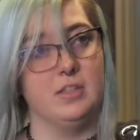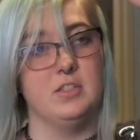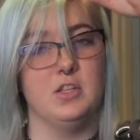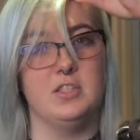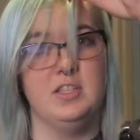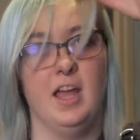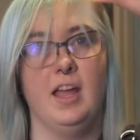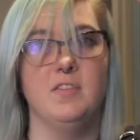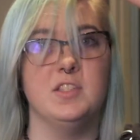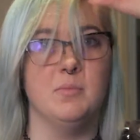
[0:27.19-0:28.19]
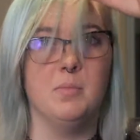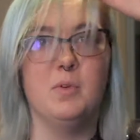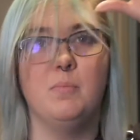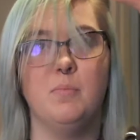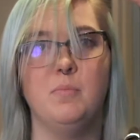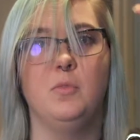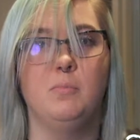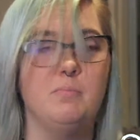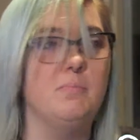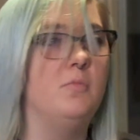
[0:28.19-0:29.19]
as you can see I have some
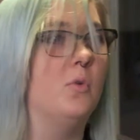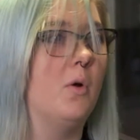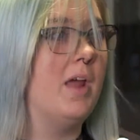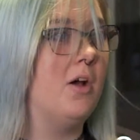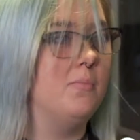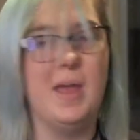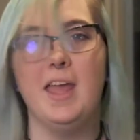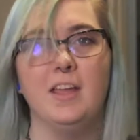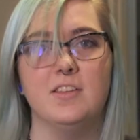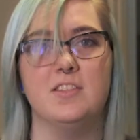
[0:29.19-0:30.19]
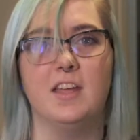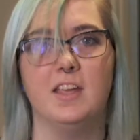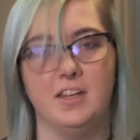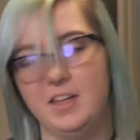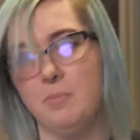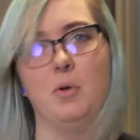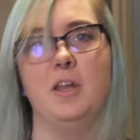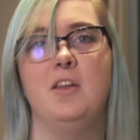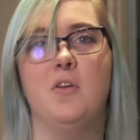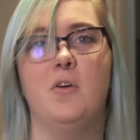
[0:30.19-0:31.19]
grown out bangs that can get
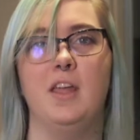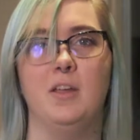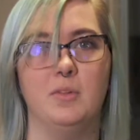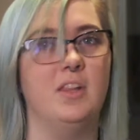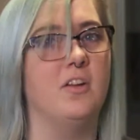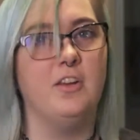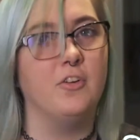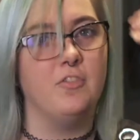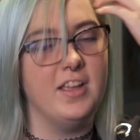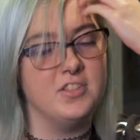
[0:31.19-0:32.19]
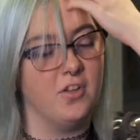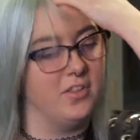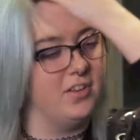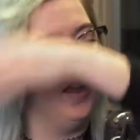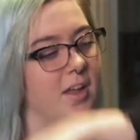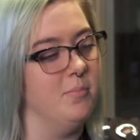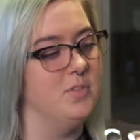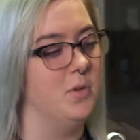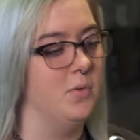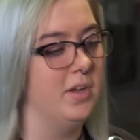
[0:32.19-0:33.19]
pretty annoying when they're in your face all the time.
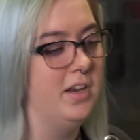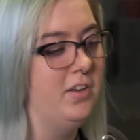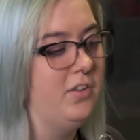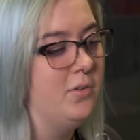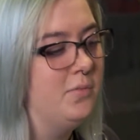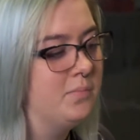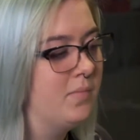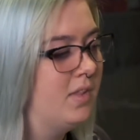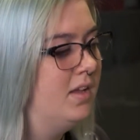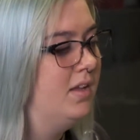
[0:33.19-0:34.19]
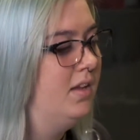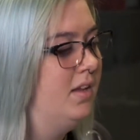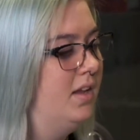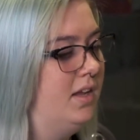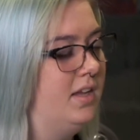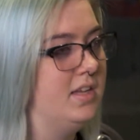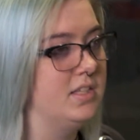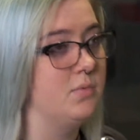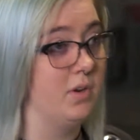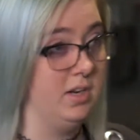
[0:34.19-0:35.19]
So what we're going to do
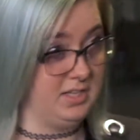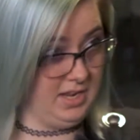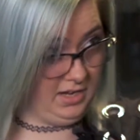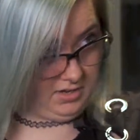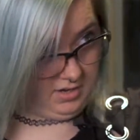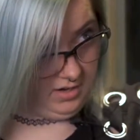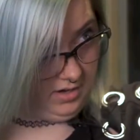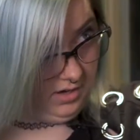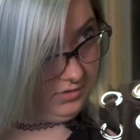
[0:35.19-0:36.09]
is we're going to take our